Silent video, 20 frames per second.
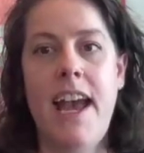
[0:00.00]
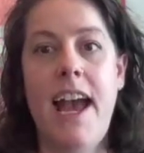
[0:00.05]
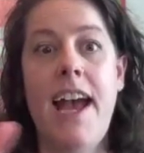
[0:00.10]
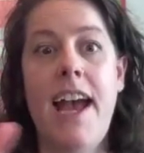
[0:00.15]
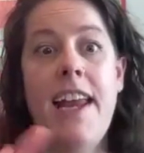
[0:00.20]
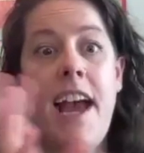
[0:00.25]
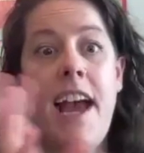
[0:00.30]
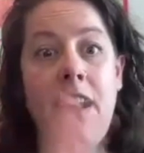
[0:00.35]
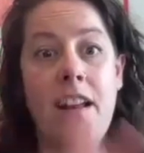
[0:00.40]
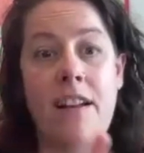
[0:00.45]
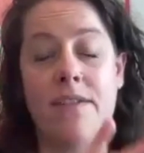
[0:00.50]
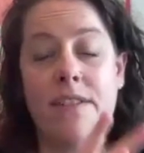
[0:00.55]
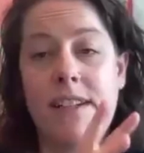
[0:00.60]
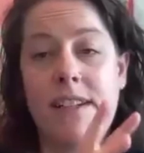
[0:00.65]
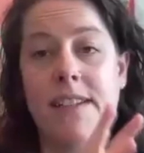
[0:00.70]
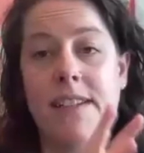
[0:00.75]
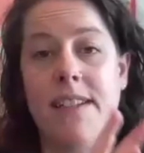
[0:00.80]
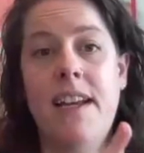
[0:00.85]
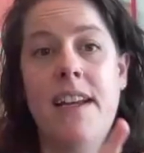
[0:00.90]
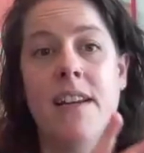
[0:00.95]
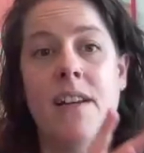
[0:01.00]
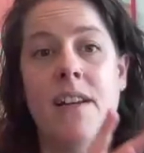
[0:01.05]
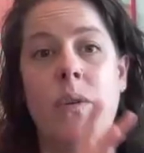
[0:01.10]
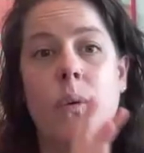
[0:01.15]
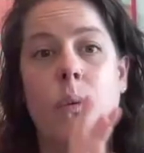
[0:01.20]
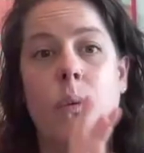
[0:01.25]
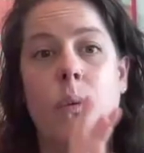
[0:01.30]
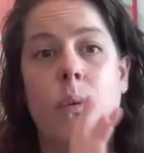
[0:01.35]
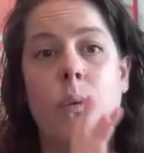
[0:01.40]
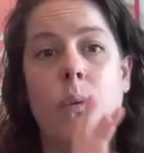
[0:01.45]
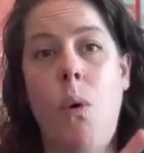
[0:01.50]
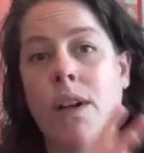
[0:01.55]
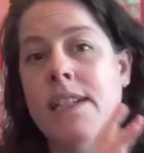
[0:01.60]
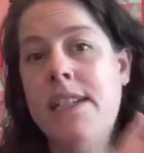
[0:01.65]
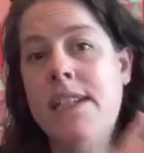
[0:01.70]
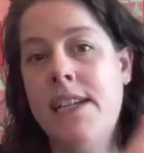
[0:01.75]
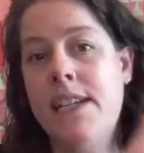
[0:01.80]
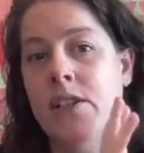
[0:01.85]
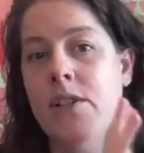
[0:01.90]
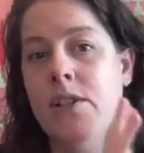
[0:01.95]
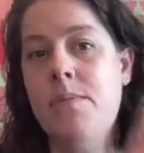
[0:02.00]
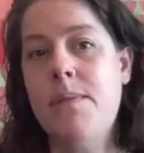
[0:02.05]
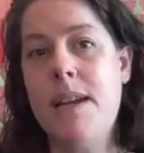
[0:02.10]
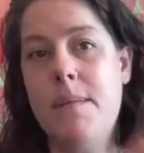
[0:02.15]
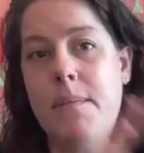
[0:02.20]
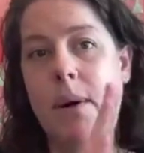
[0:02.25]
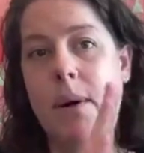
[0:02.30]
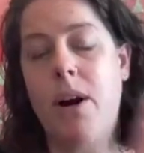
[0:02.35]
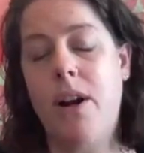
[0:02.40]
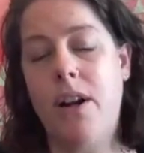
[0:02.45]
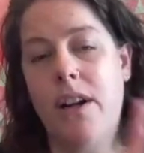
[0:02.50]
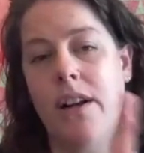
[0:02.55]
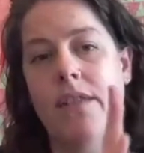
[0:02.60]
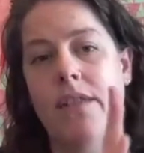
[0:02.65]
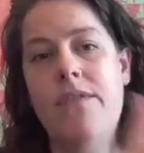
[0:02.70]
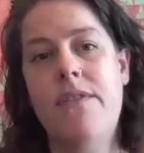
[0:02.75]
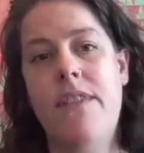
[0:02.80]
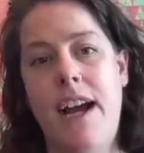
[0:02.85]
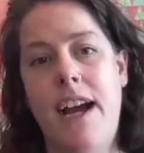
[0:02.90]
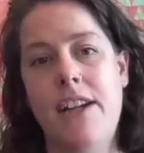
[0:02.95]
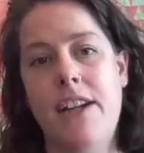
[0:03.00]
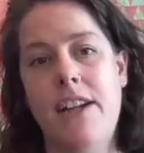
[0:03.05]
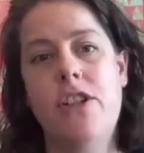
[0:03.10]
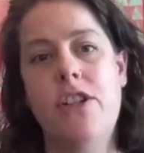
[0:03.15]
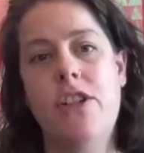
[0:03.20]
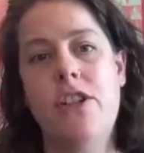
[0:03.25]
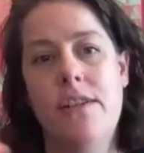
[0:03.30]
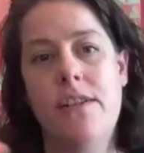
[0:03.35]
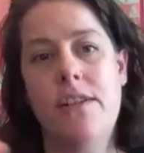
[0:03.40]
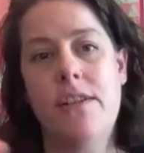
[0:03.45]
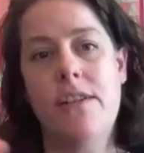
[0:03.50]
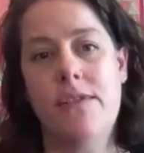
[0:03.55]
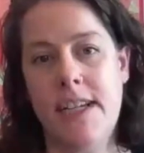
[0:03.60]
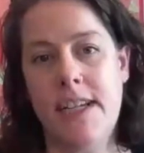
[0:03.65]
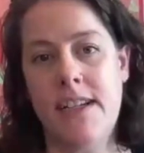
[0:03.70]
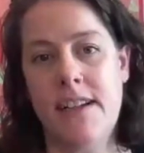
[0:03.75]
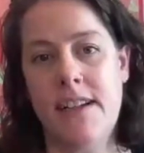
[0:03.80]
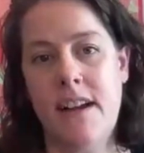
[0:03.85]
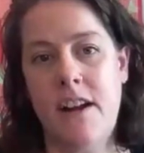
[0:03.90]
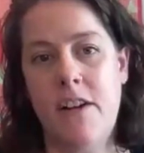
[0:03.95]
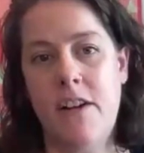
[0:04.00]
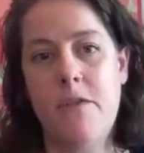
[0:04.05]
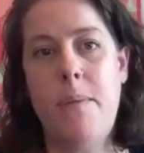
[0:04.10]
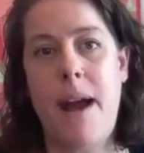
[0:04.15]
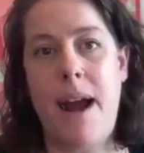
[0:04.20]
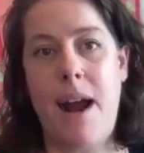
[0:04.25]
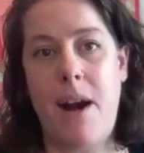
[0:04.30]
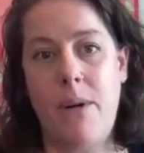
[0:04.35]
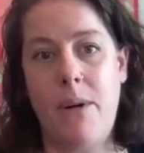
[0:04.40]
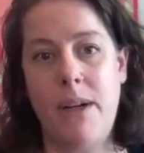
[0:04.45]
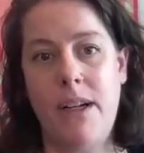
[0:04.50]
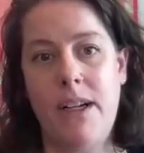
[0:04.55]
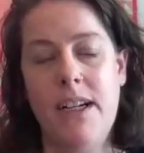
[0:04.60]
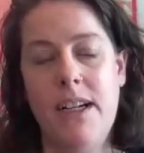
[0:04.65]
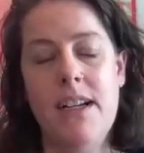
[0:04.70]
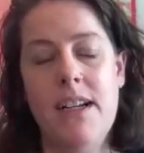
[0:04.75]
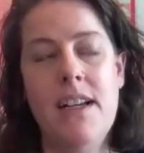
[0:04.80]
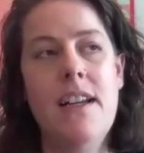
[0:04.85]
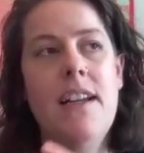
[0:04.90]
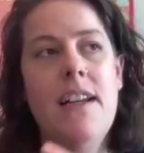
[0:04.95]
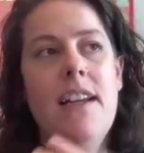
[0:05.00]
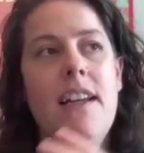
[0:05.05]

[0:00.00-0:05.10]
and NFSN wanting to be a part of that shifting of power.